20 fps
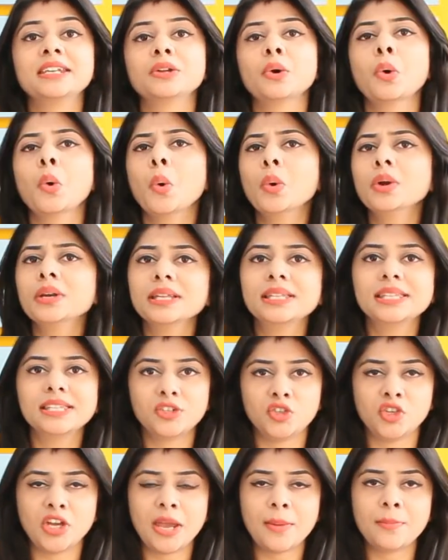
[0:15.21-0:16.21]
holds its
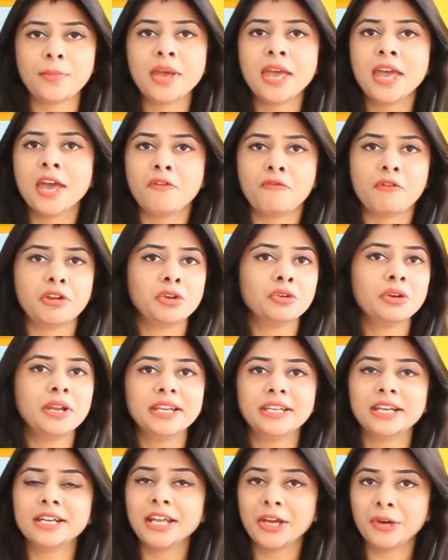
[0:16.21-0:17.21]
shape when you
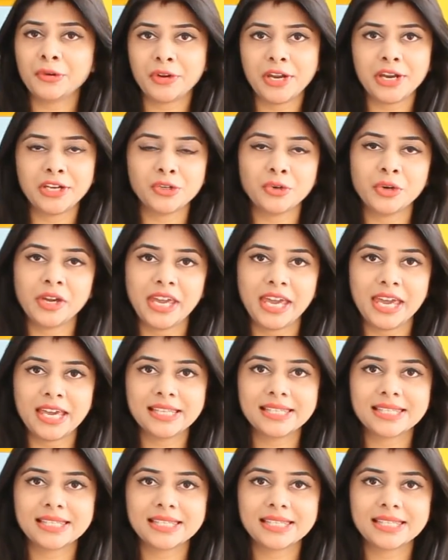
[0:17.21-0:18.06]
later decorate your cakes.